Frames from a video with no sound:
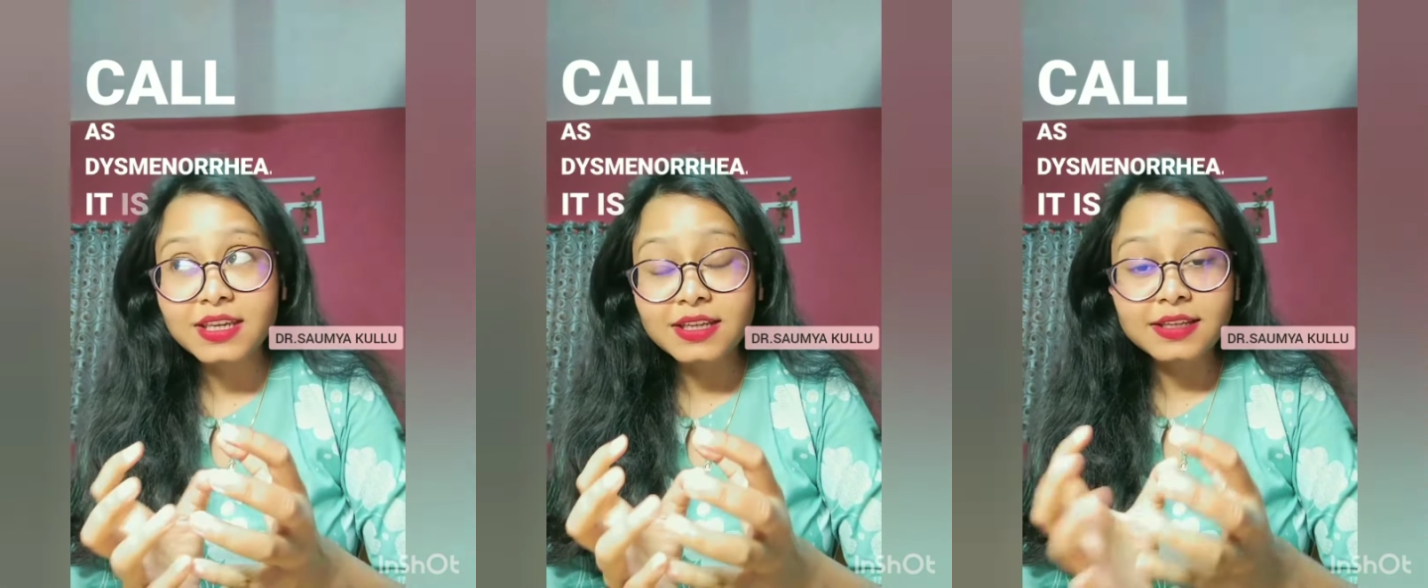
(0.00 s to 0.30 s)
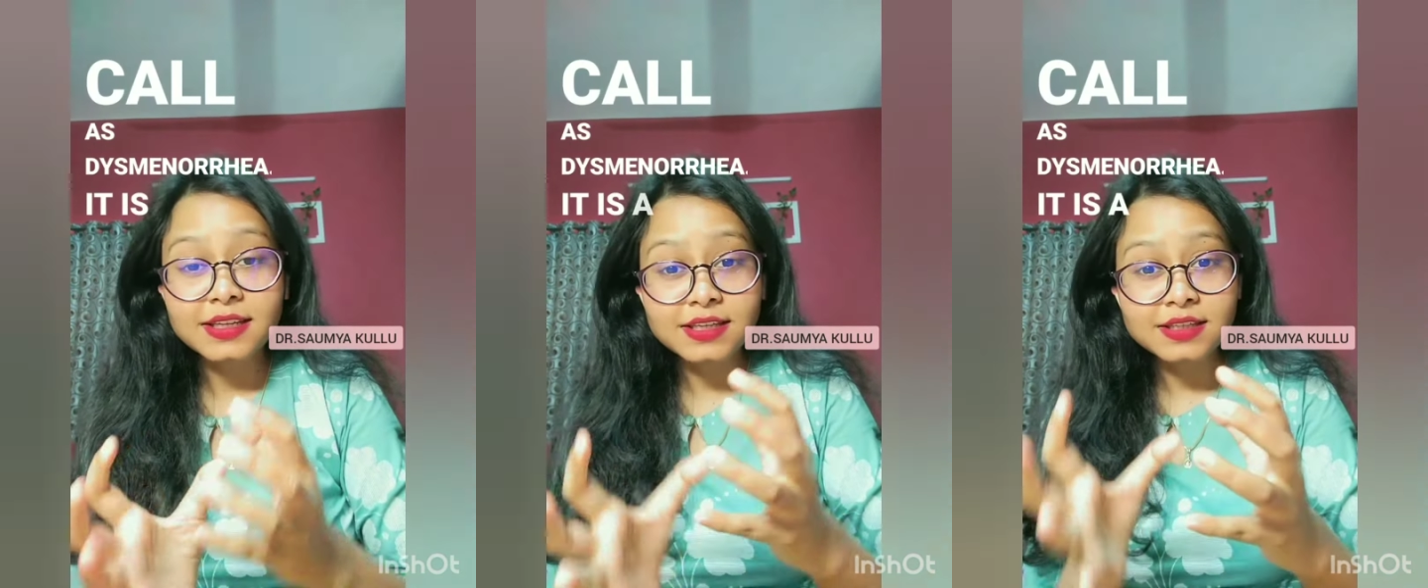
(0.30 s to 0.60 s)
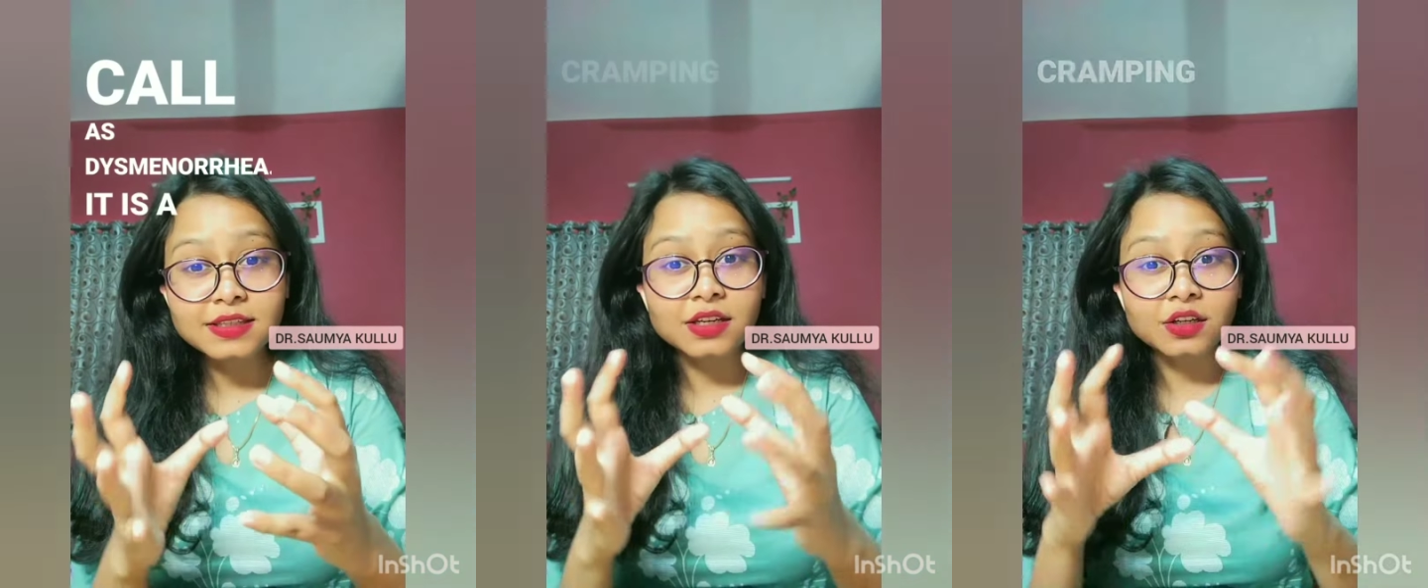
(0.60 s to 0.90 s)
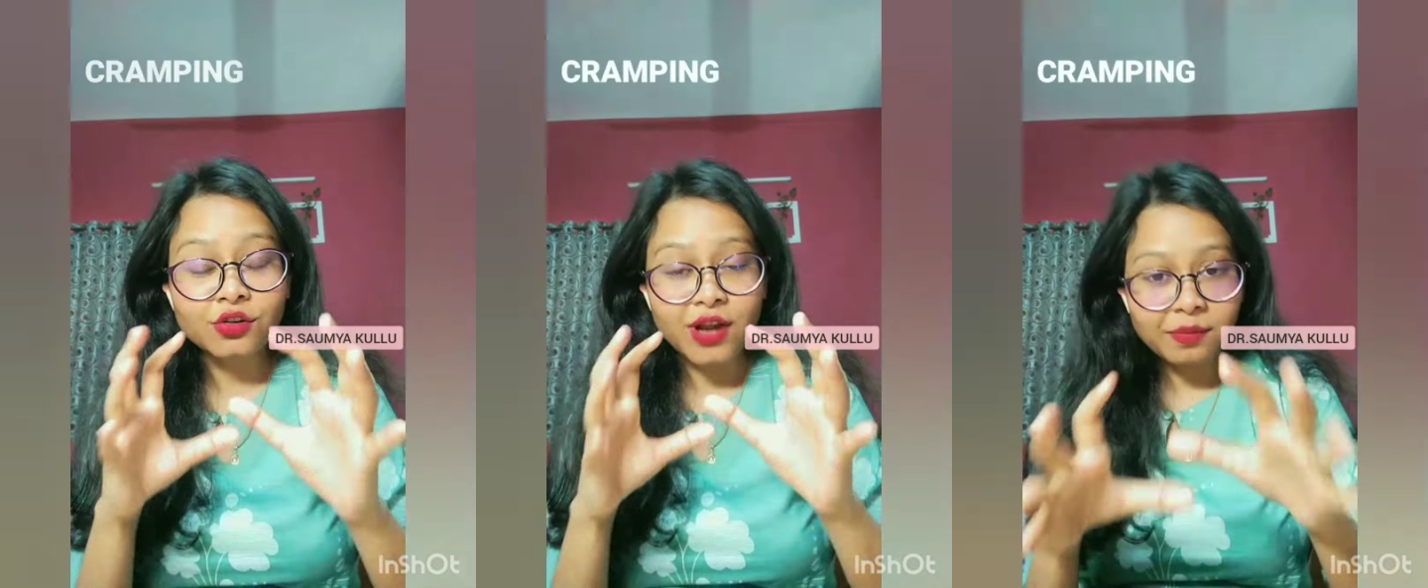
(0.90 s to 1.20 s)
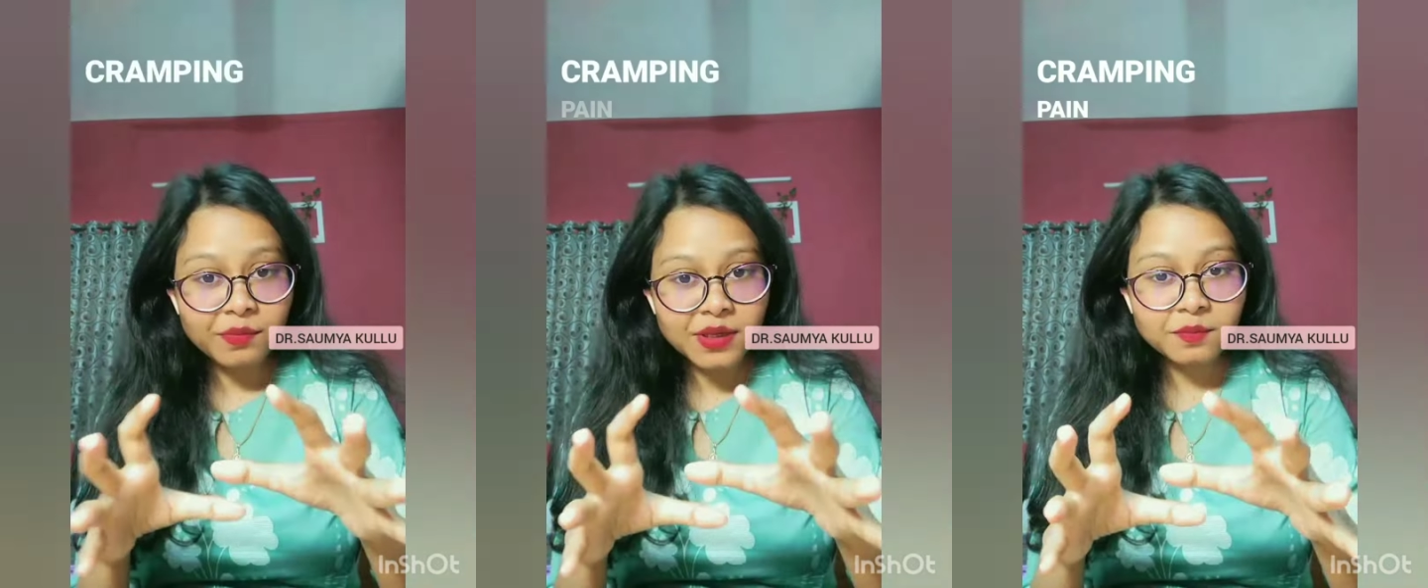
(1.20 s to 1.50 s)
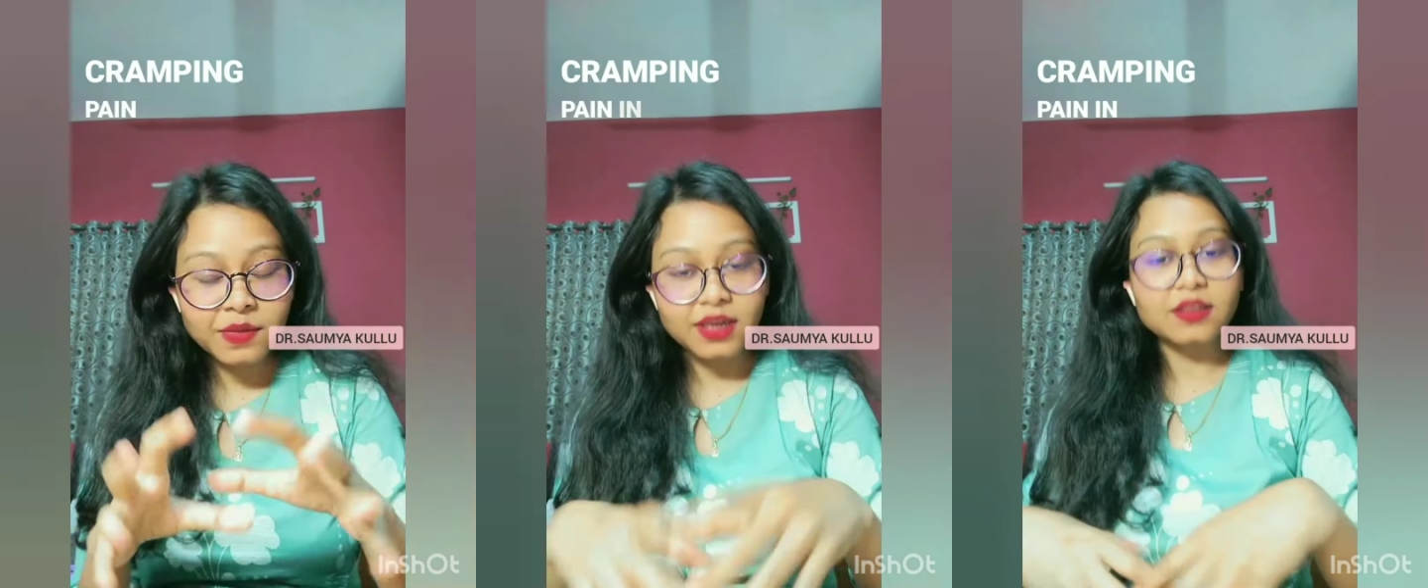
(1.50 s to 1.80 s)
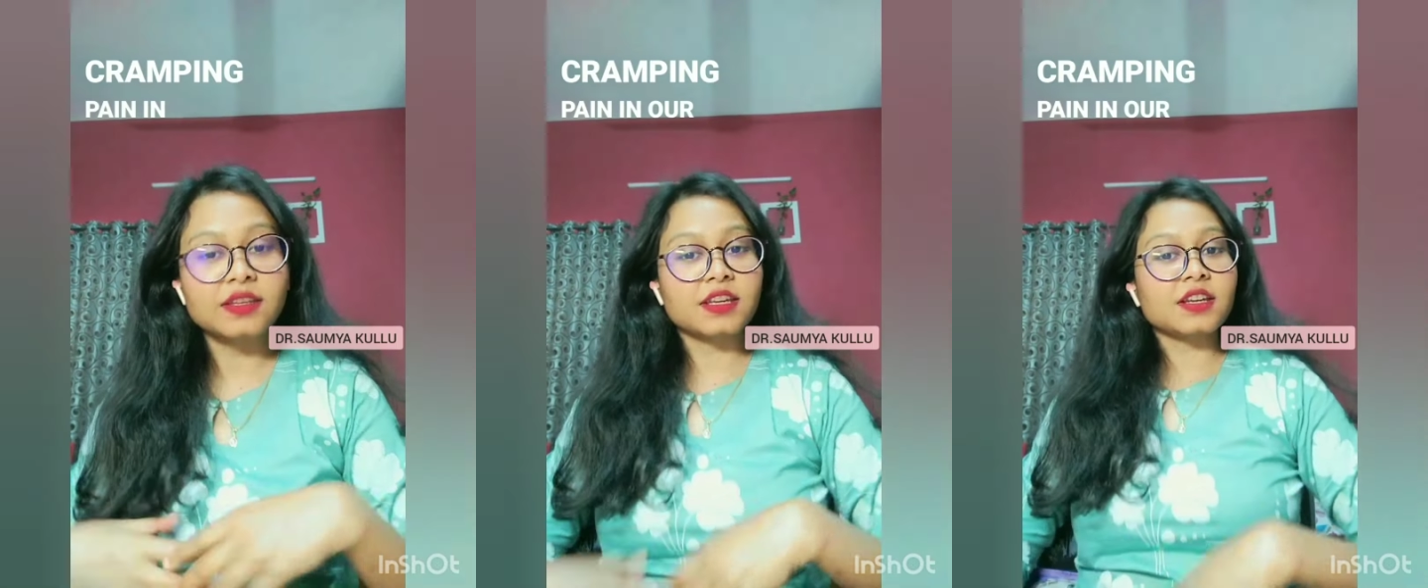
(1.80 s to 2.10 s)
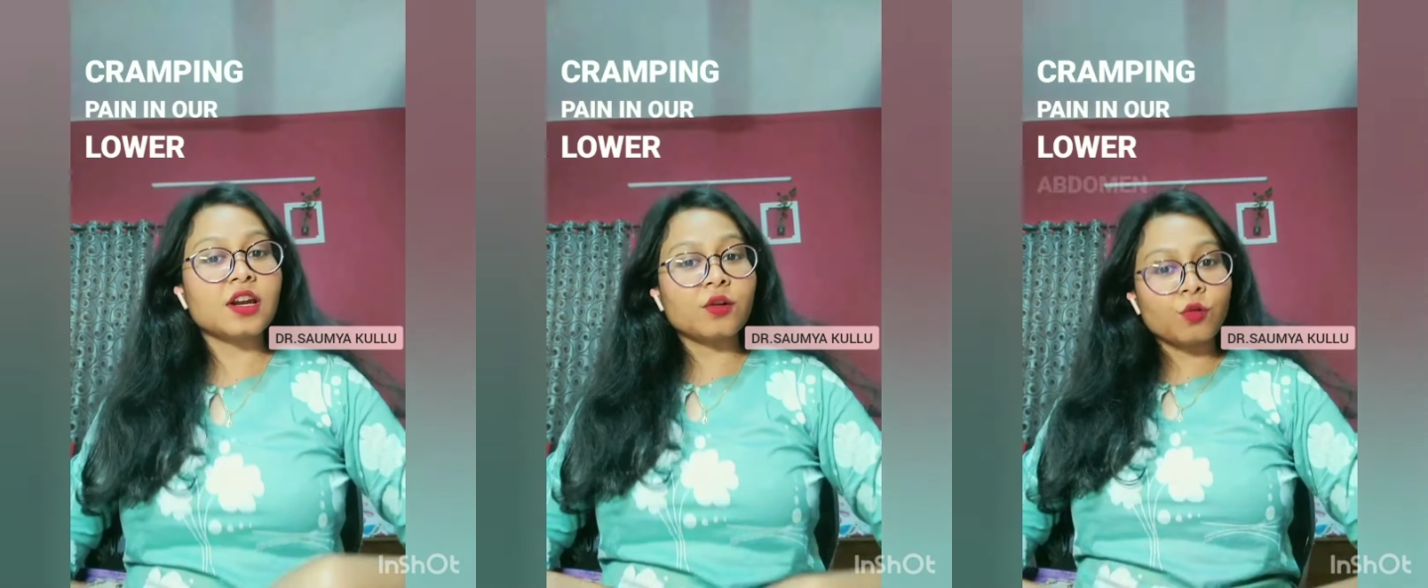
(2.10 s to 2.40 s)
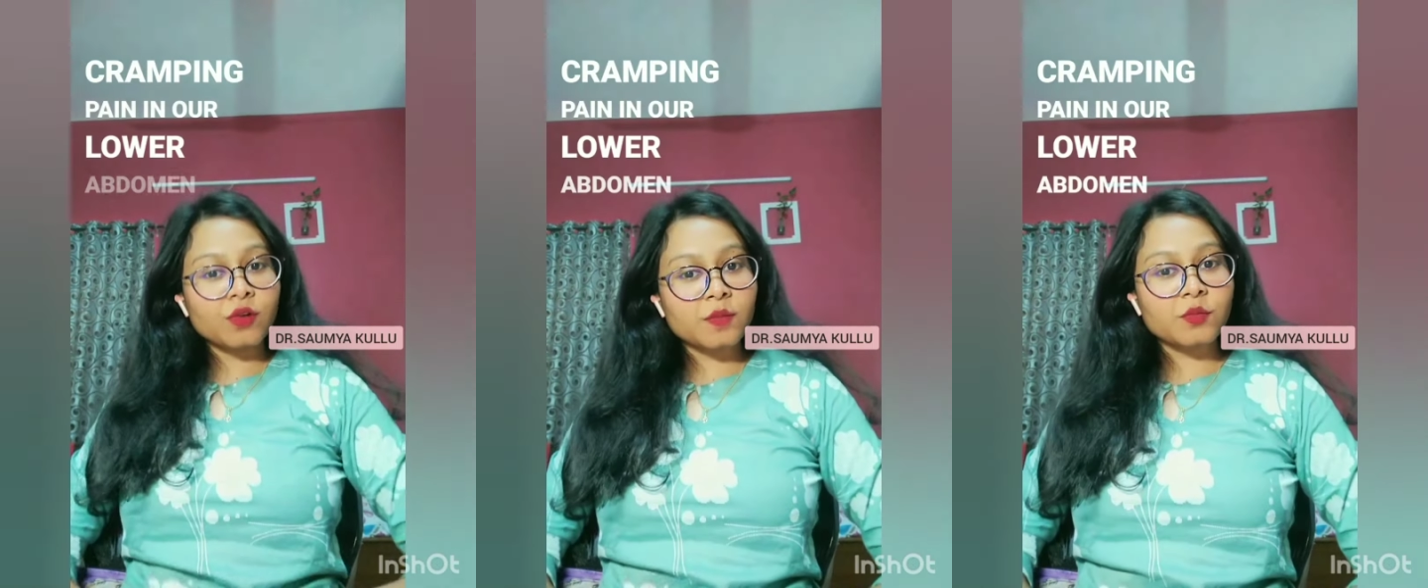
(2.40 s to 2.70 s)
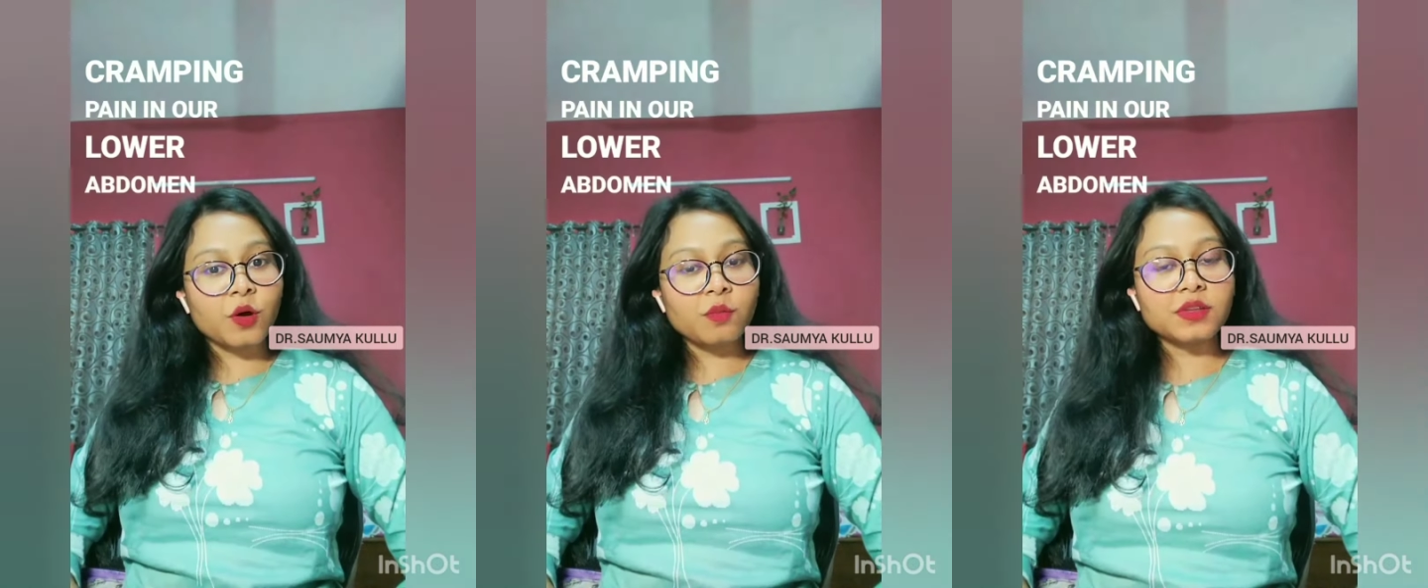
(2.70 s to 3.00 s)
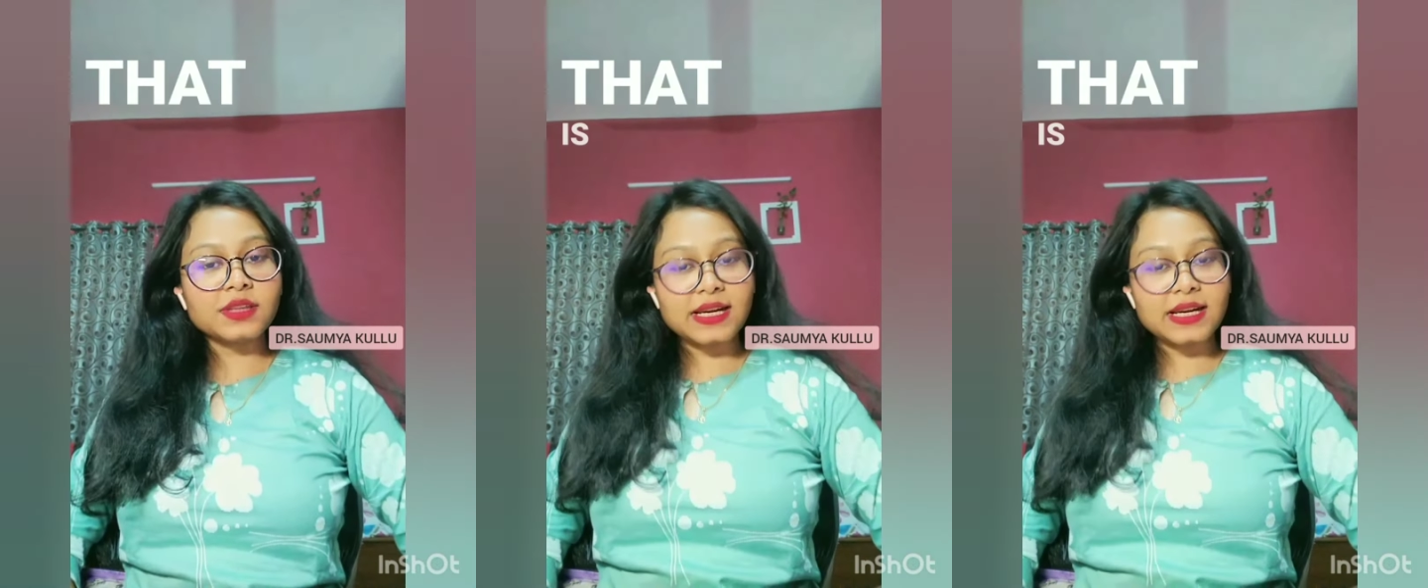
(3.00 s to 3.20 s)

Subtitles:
It is a cramping pain in our lower abdomen,